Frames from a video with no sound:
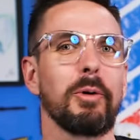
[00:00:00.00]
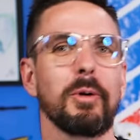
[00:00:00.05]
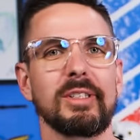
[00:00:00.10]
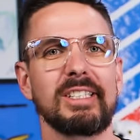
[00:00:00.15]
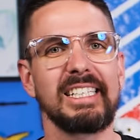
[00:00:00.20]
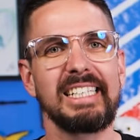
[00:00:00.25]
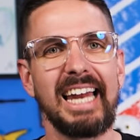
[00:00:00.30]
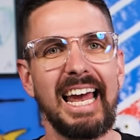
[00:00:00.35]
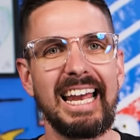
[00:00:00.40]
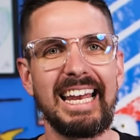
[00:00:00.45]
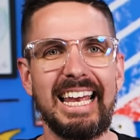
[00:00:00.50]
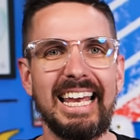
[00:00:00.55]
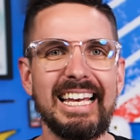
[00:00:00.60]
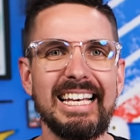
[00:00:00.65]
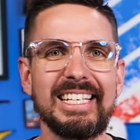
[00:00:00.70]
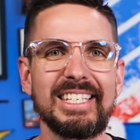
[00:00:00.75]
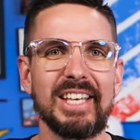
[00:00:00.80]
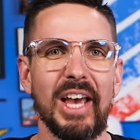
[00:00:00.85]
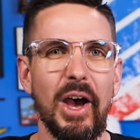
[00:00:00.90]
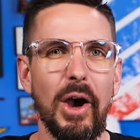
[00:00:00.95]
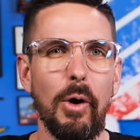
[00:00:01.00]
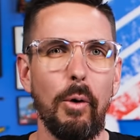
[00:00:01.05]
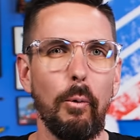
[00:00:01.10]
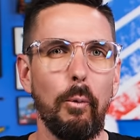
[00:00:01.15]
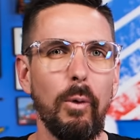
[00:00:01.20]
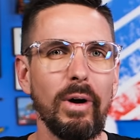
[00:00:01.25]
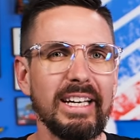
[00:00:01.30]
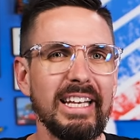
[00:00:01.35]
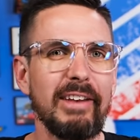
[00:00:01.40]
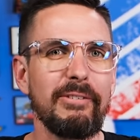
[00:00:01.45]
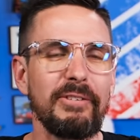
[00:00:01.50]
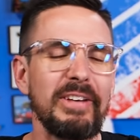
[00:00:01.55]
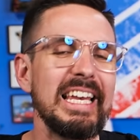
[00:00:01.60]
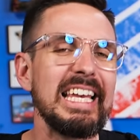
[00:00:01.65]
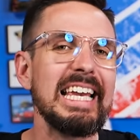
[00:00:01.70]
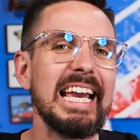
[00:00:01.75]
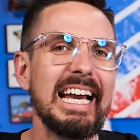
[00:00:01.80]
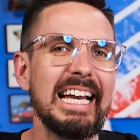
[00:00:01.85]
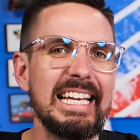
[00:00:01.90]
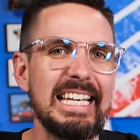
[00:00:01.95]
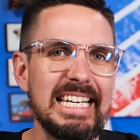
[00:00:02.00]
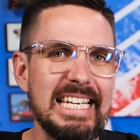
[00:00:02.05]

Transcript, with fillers: for today is, what if he